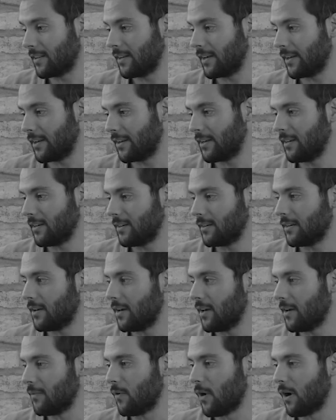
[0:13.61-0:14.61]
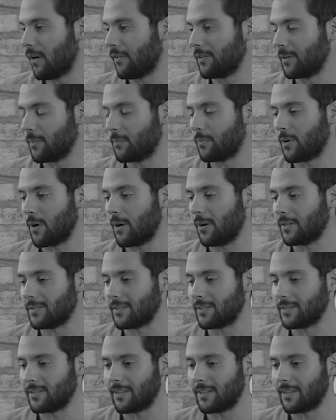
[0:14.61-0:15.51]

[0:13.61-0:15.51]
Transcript: like evolving process.